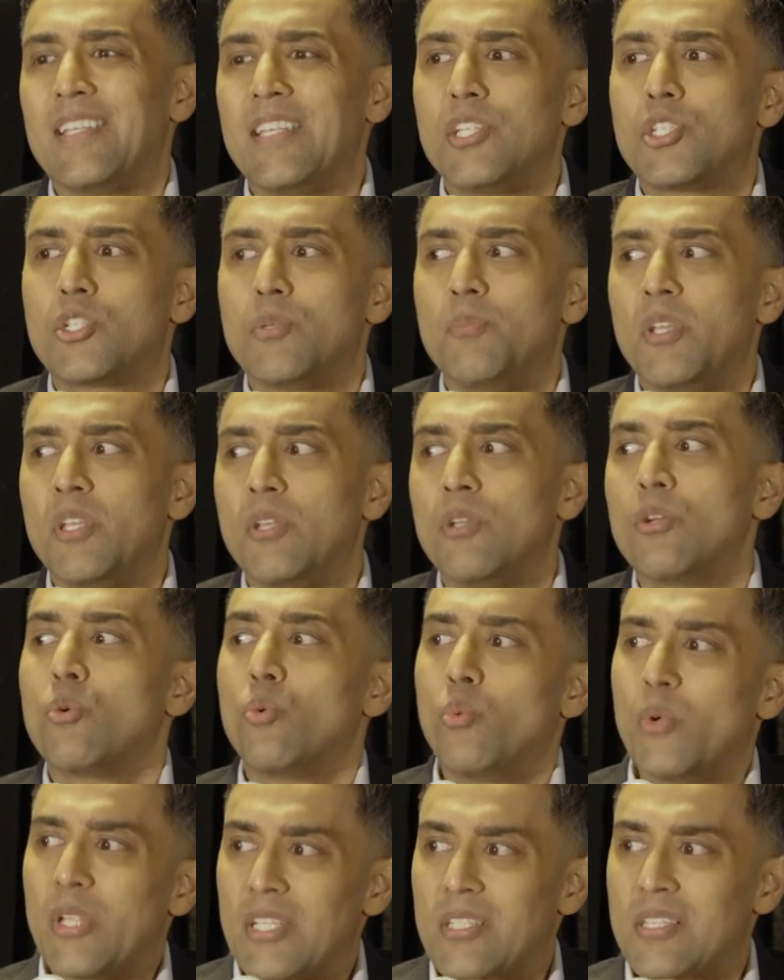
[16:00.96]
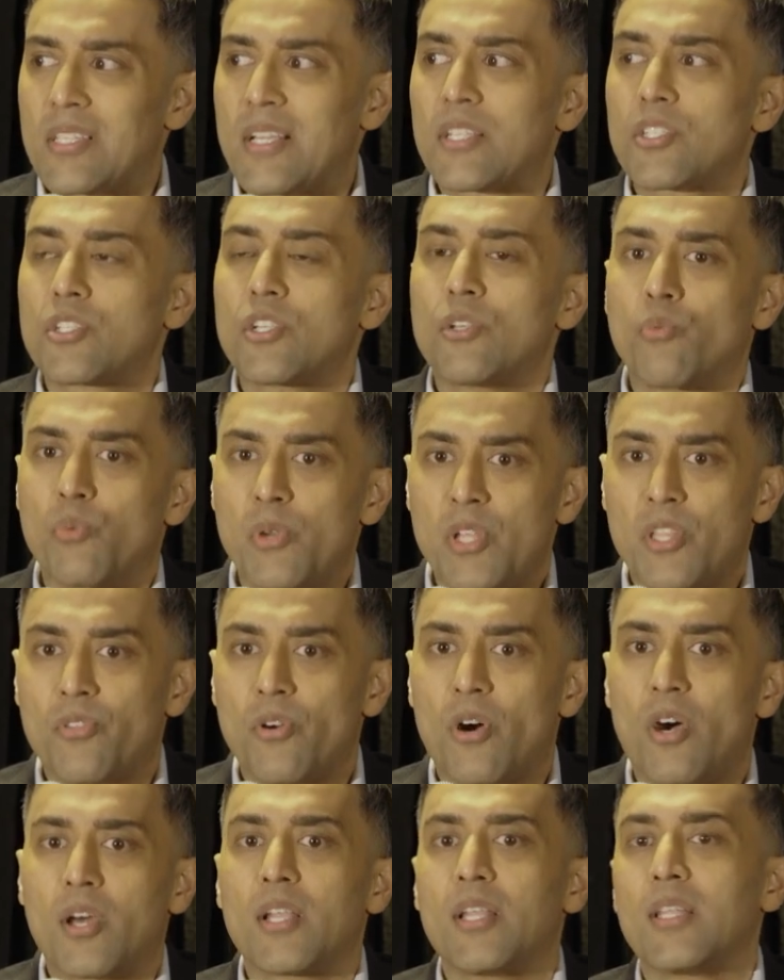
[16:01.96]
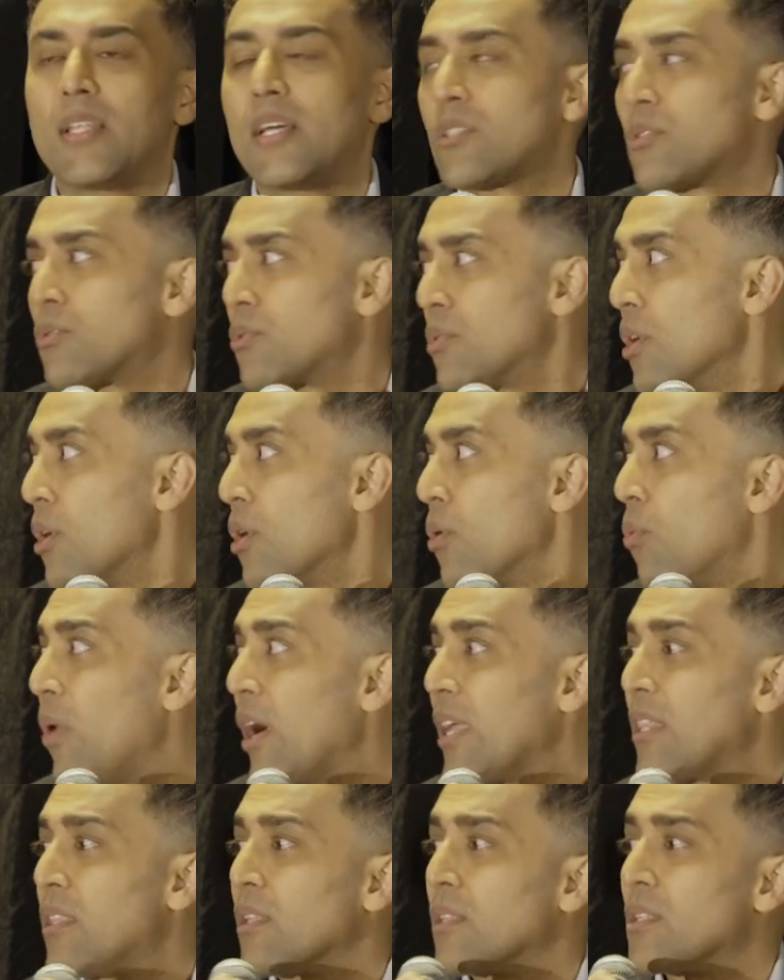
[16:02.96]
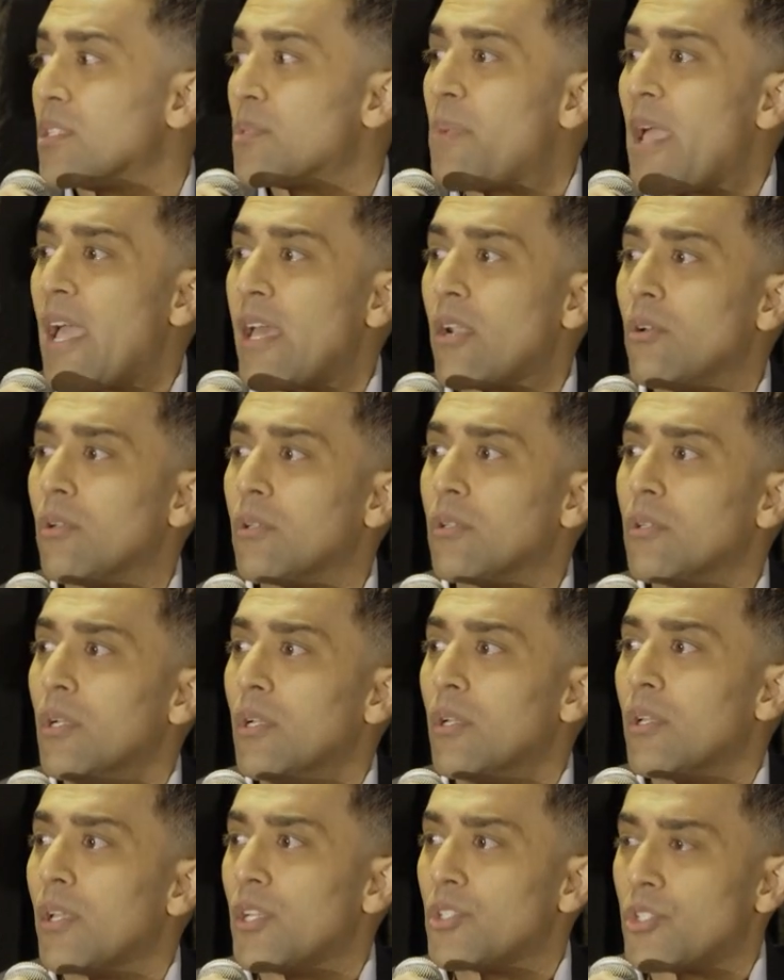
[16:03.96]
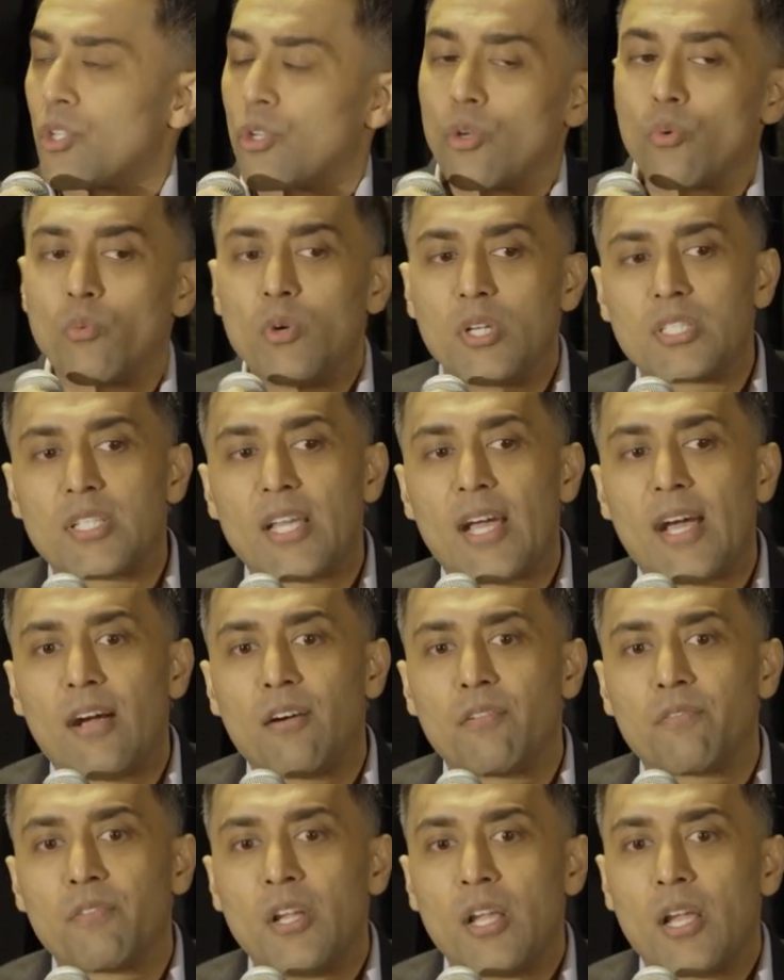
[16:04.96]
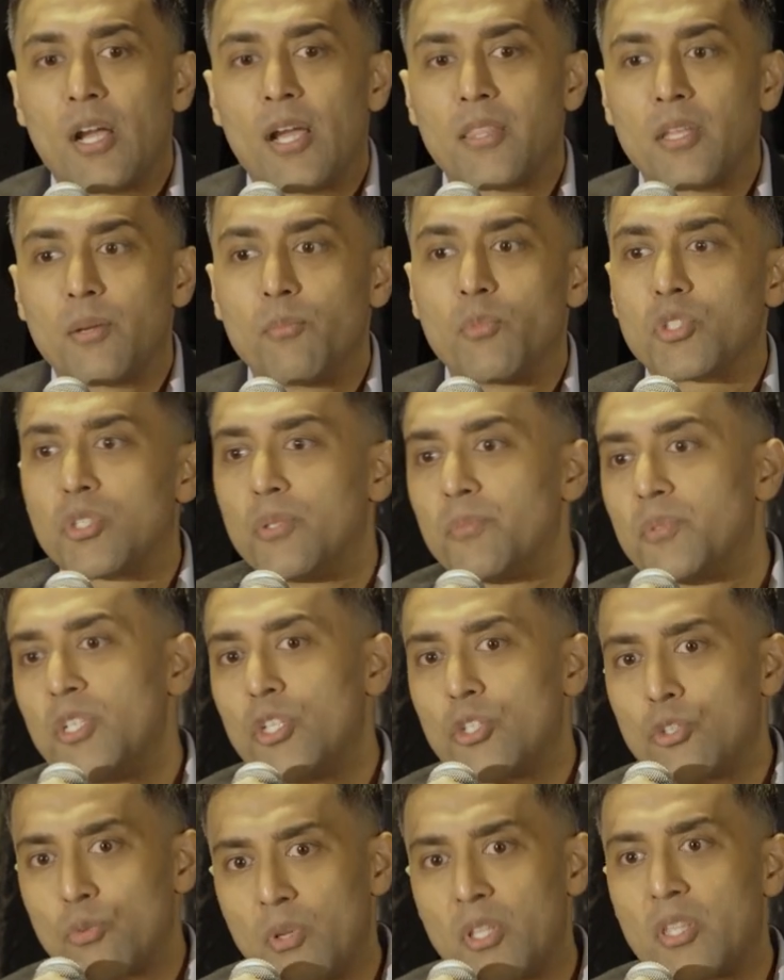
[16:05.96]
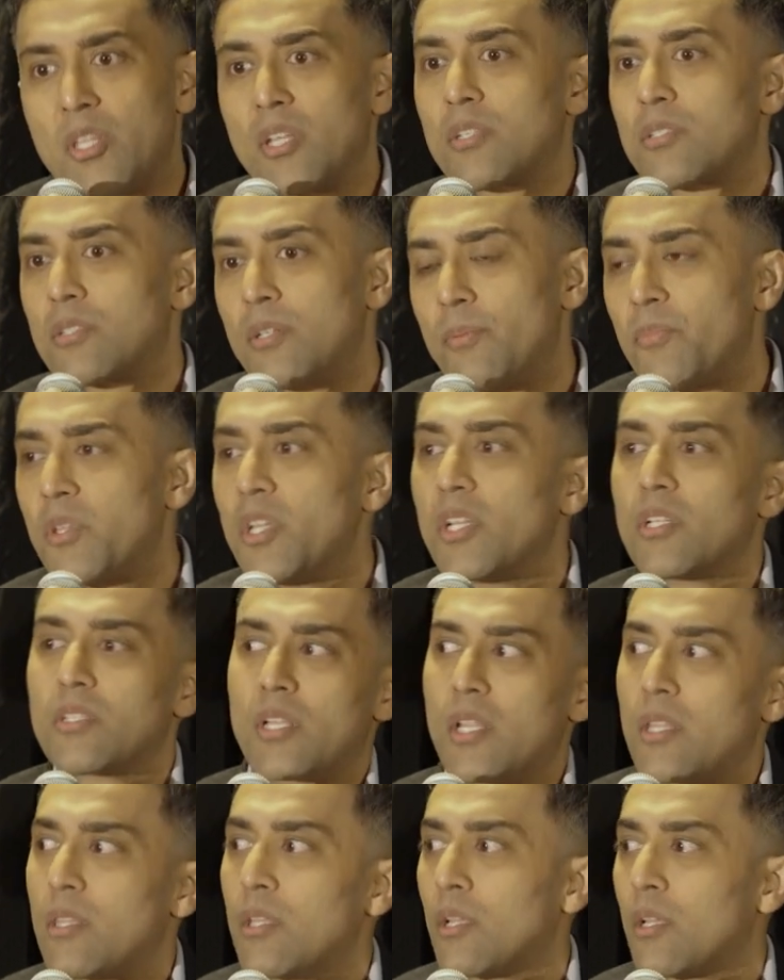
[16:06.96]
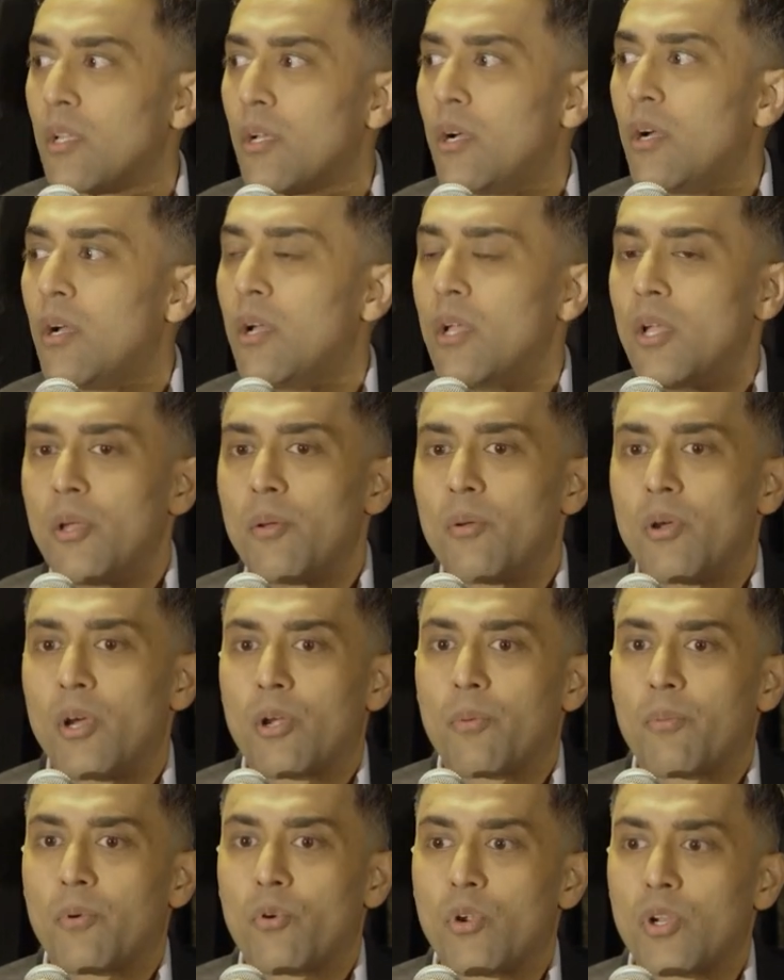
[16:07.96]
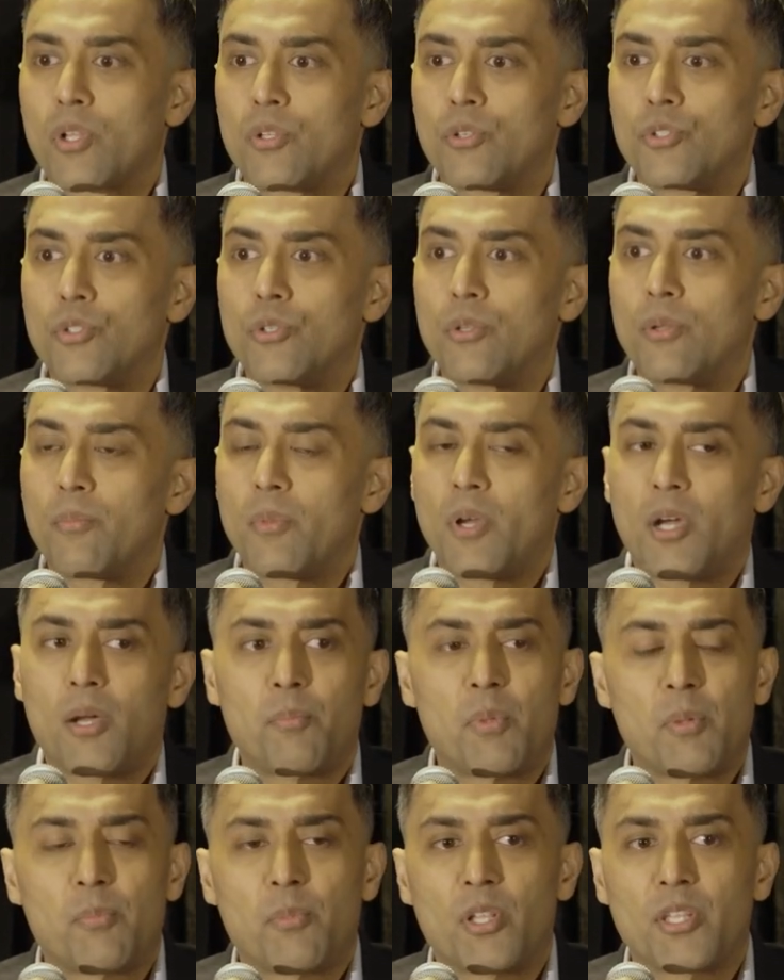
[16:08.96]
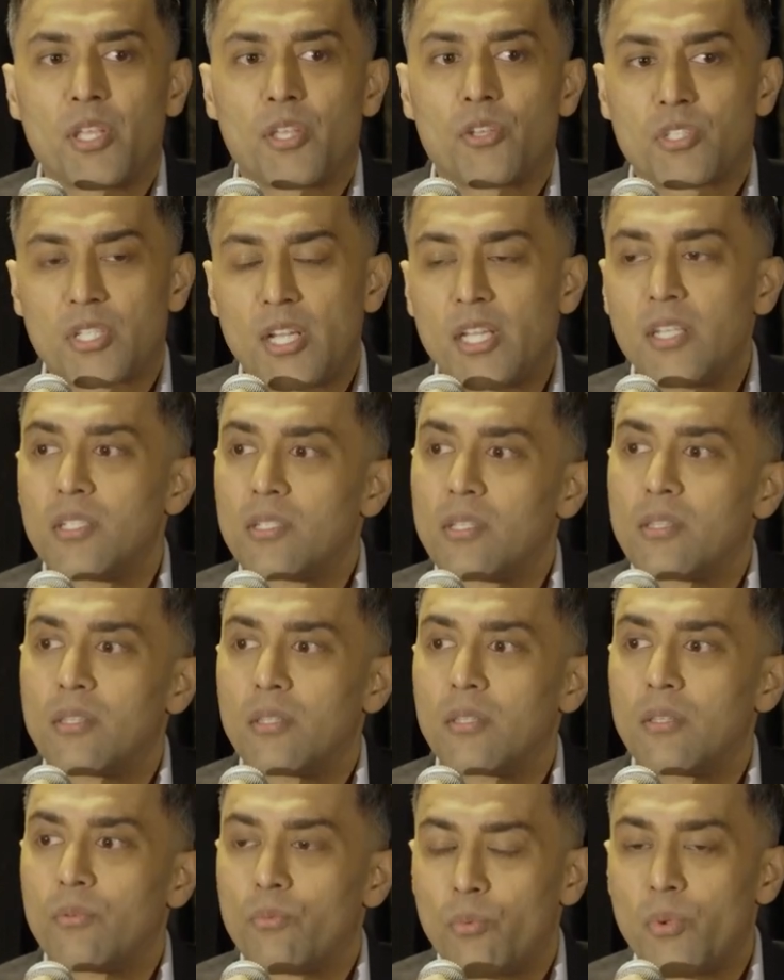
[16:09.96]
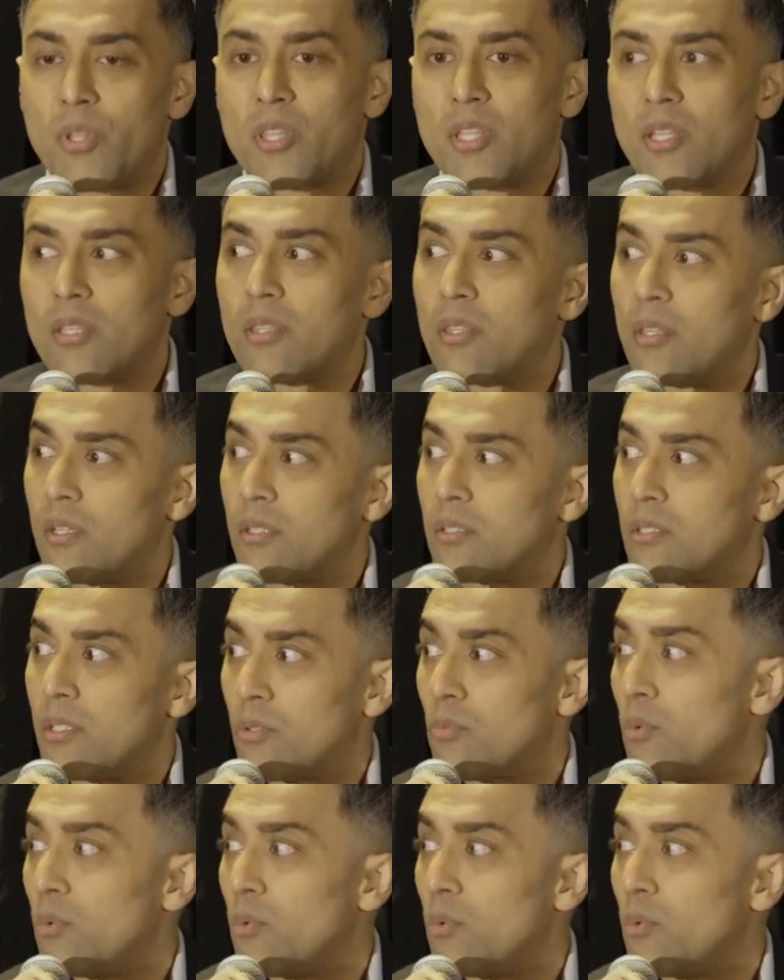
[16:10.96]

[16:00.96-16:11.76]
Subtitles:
that need to be reassessed and rethought. And that's why I think this panel is a good one to have. I think Muslims need to rethink some things, and I think critical people on the other side need to rethink things